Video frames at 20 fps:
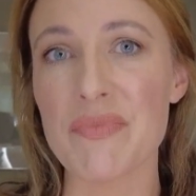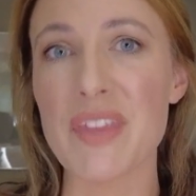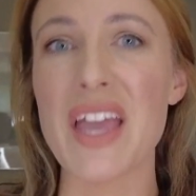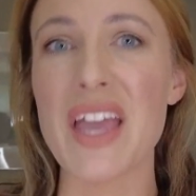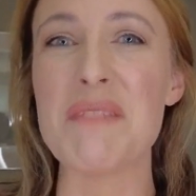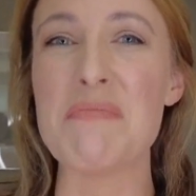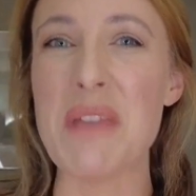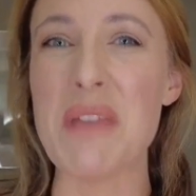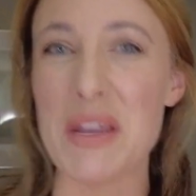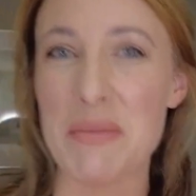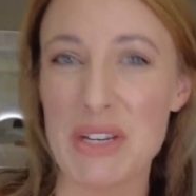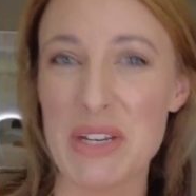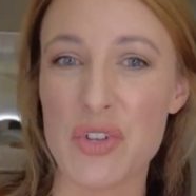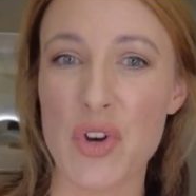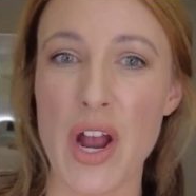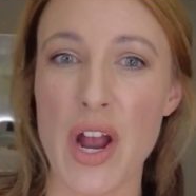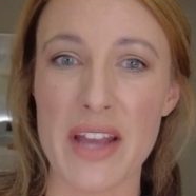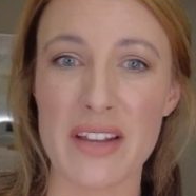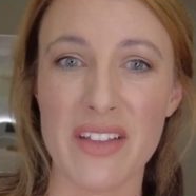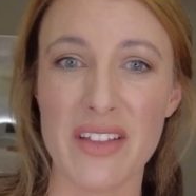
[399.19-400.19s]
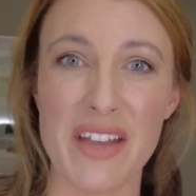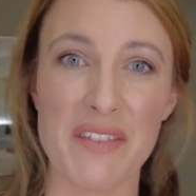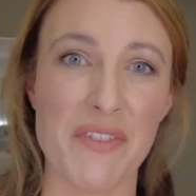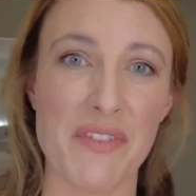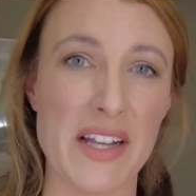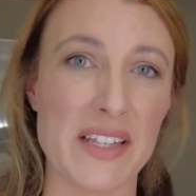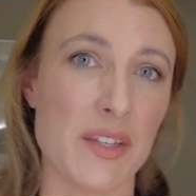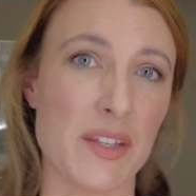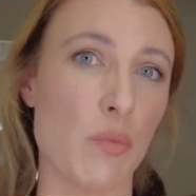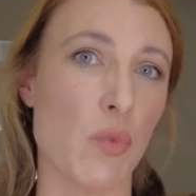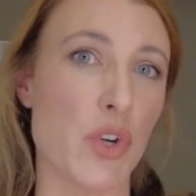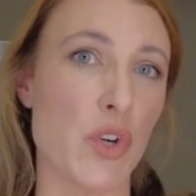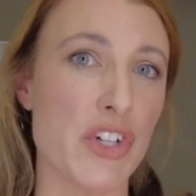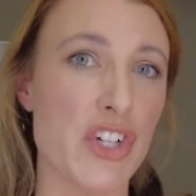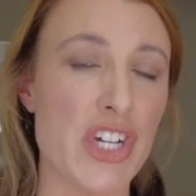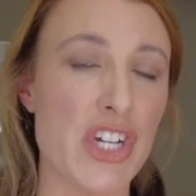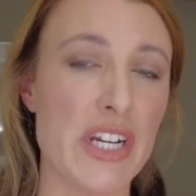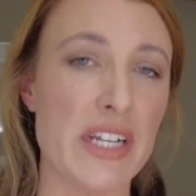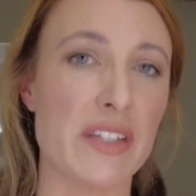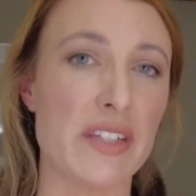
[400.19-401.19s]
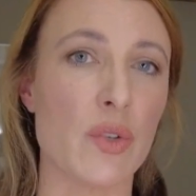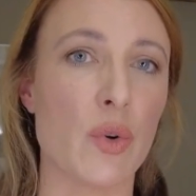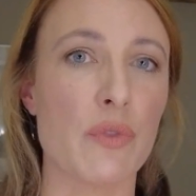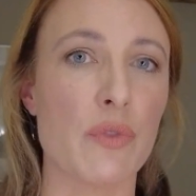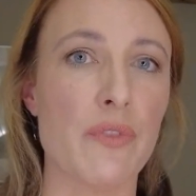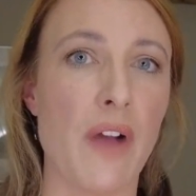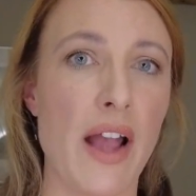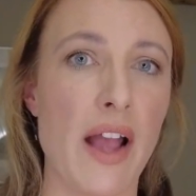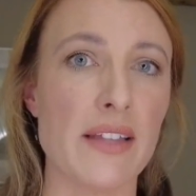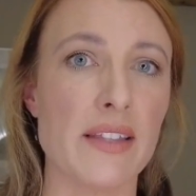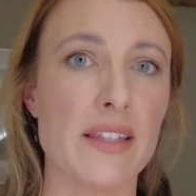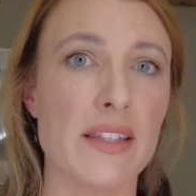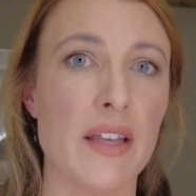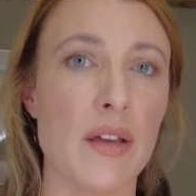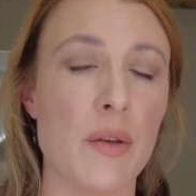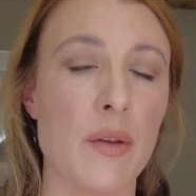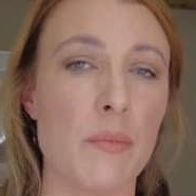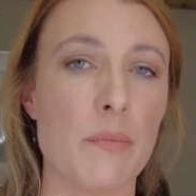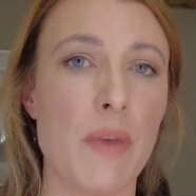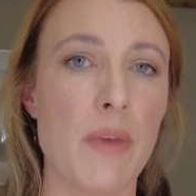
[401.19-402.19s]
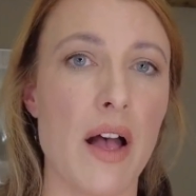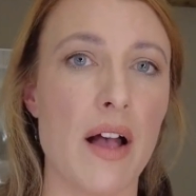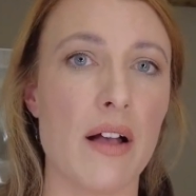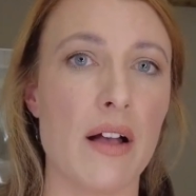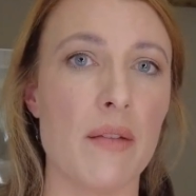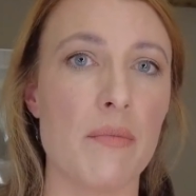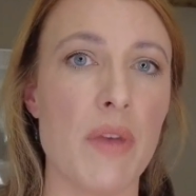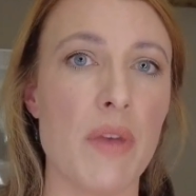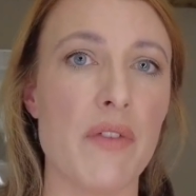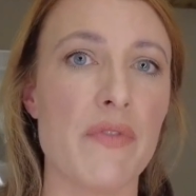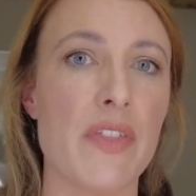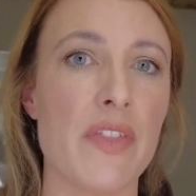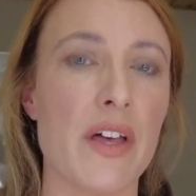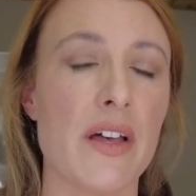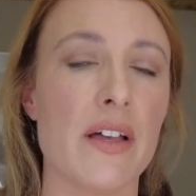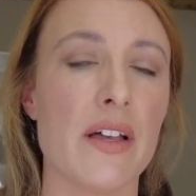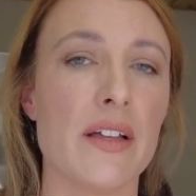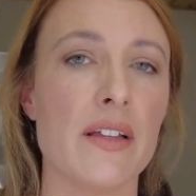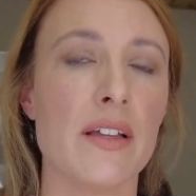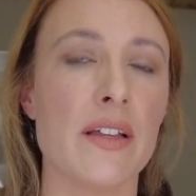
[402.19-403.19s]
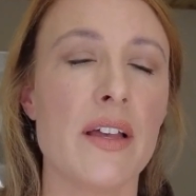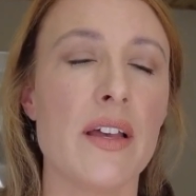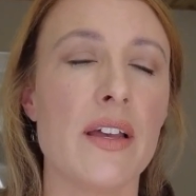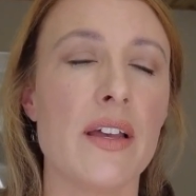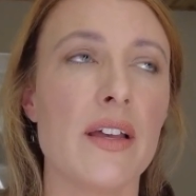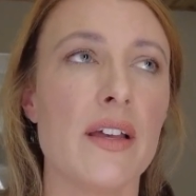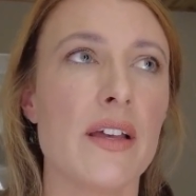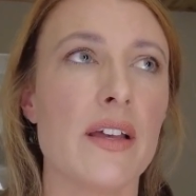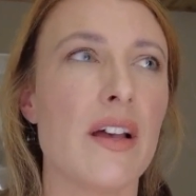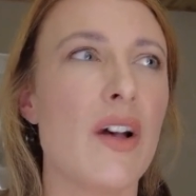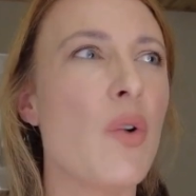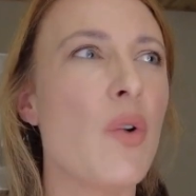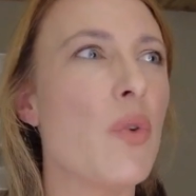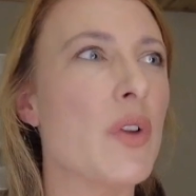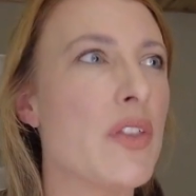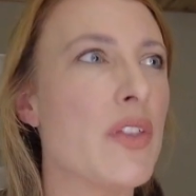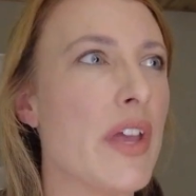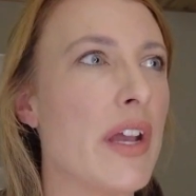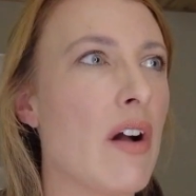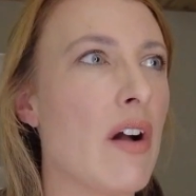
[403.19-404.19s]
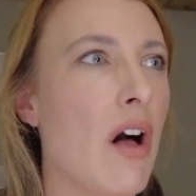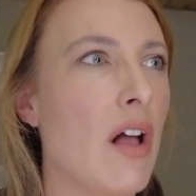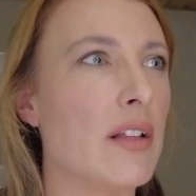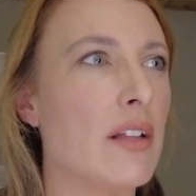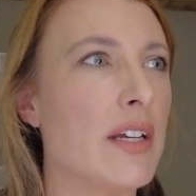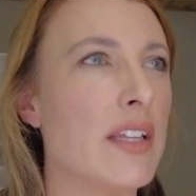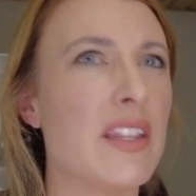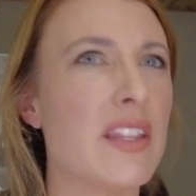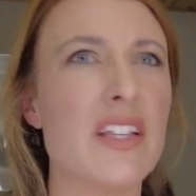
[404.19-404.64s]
and maybe try to find some worksheets or find some of the, what do they call it?